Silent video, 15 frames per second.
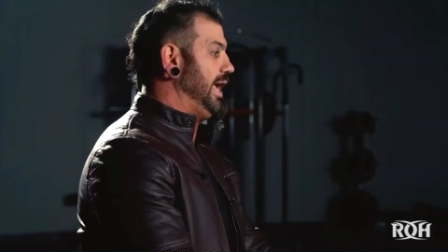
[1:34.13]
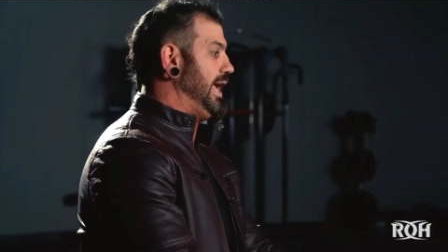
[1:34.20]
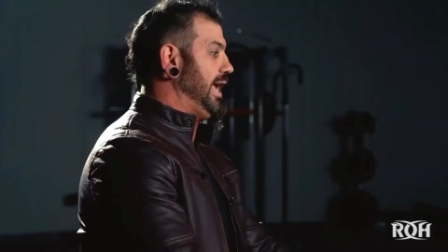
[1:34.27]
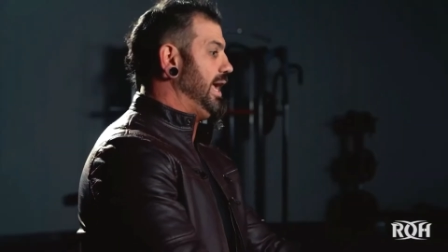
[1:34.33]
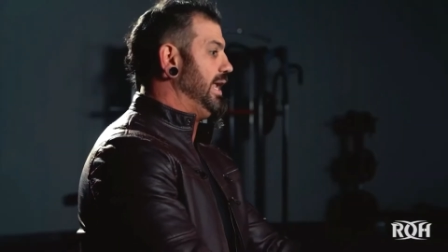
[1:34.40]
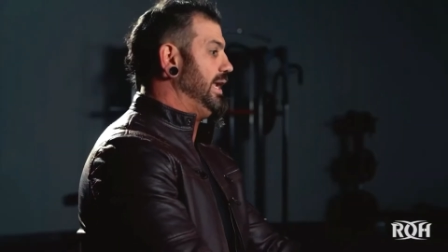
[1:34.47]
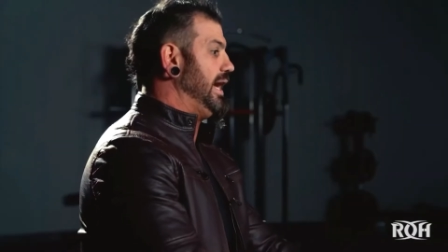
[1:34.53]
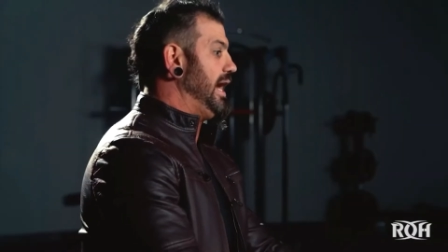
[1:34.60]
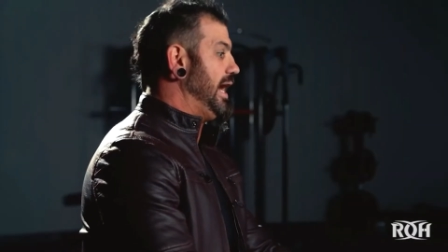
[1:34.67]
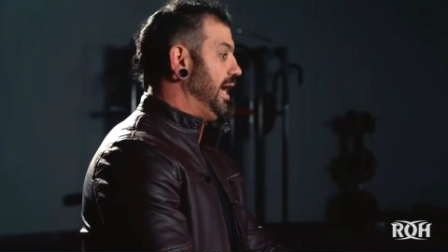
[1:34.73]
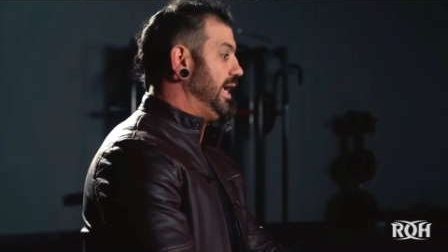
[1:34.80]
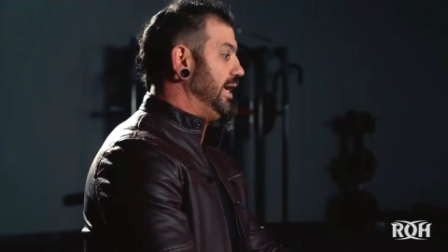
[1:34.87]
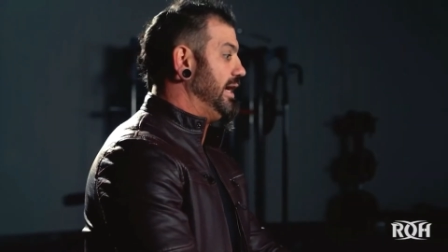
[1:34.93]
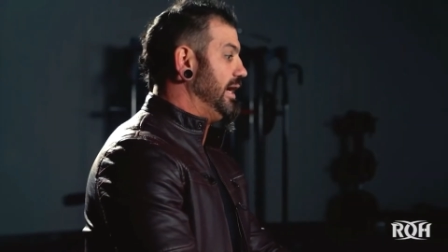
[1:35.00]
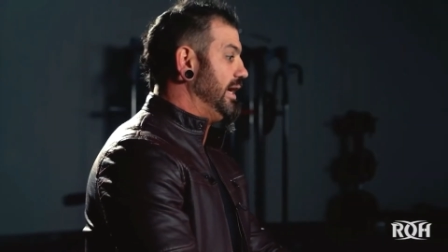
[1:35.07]
And
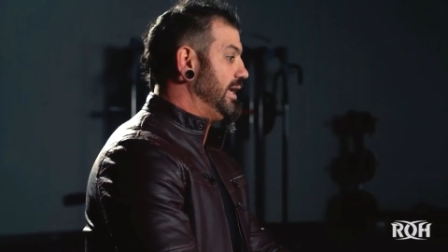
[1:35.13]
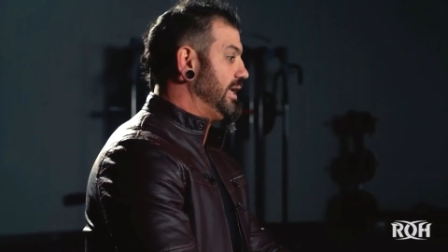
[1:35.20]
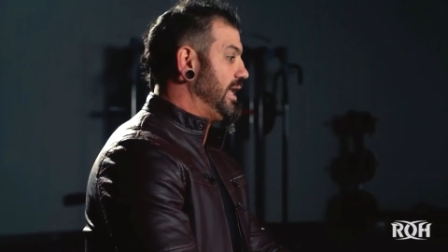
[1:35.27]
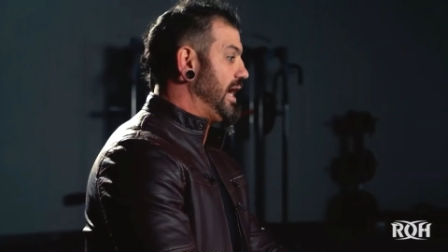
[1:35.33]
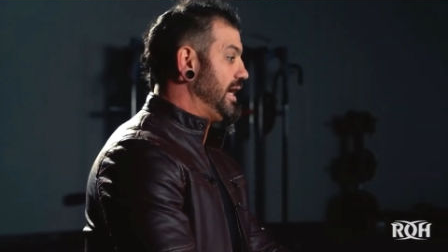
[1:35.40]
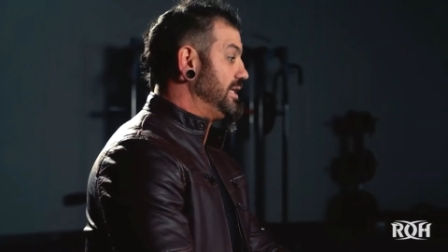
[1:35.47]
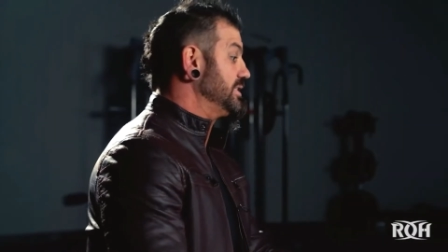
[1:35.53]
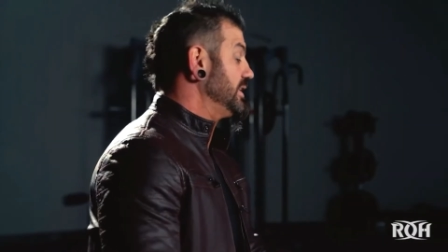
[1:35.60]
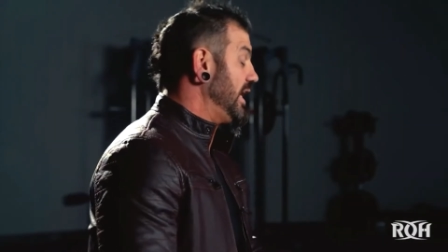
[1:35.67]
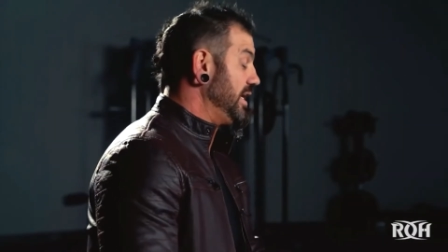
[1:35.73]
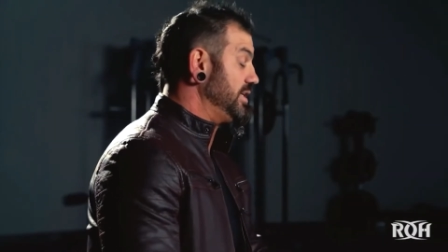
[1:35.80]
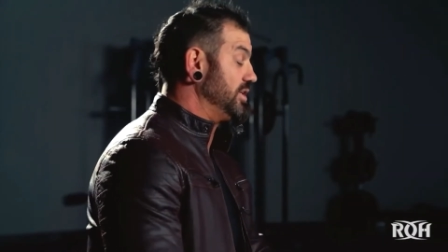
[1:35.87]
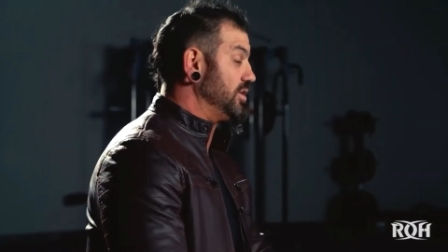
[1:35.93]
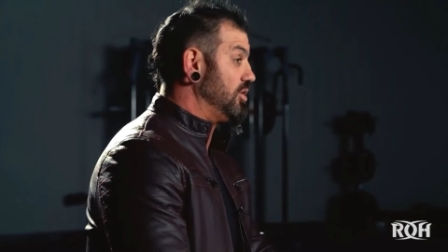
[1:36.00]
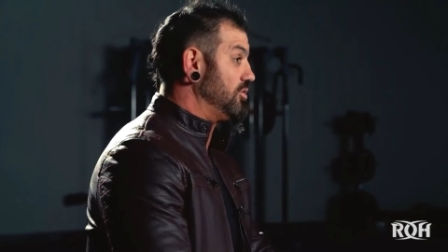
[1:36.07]
I, uh, I
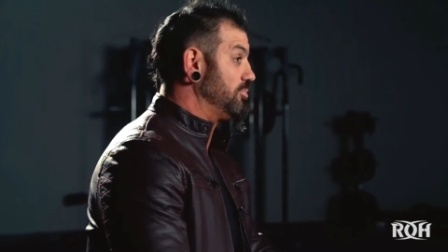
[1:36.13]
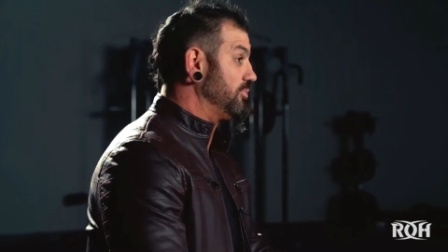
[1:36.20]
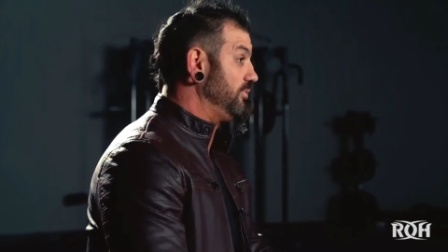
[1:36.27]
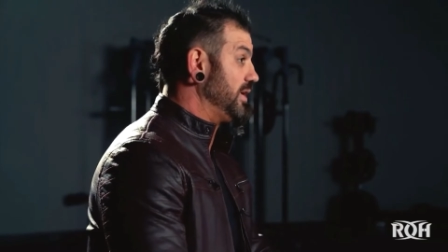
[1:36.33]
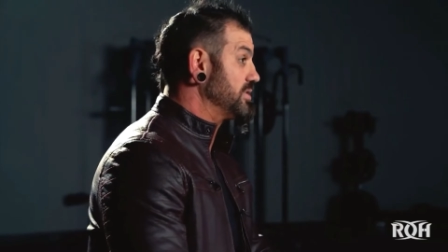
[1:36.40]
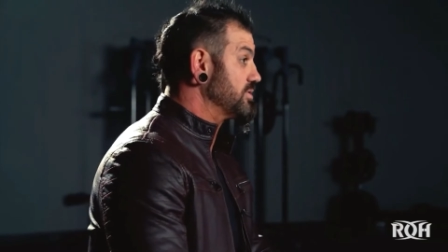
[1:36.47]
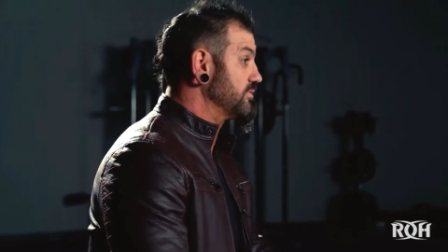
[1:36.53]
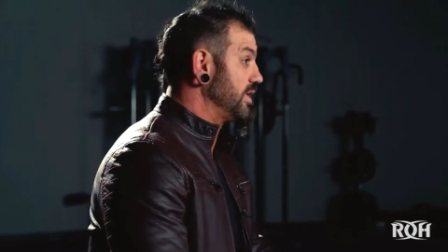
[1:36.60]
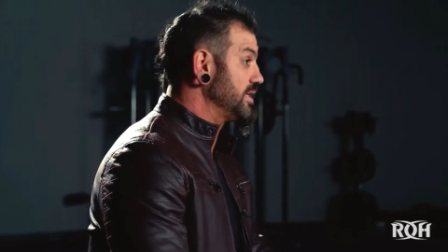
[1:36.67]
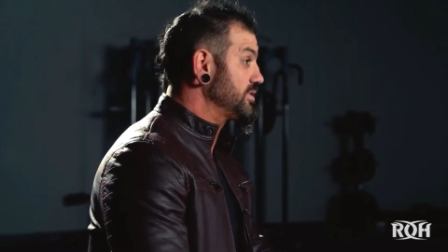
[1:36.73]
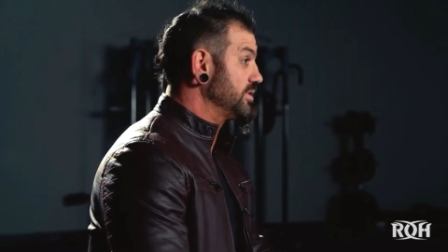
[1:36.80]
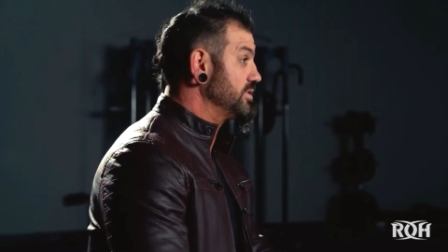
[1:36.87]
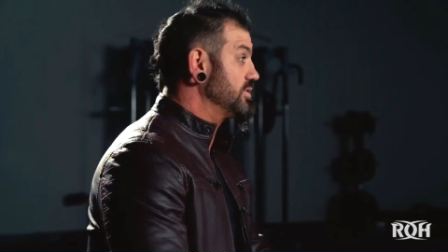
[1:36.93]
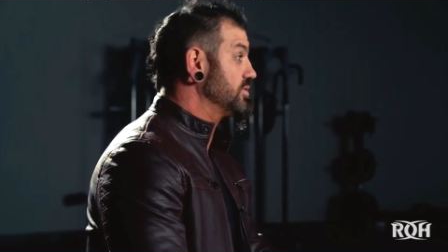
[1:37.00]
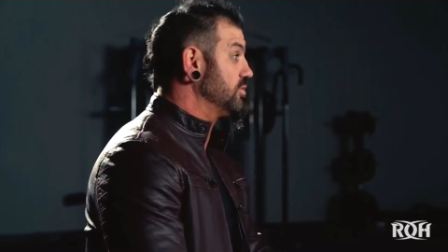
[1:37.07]
decided to go to professional wrestling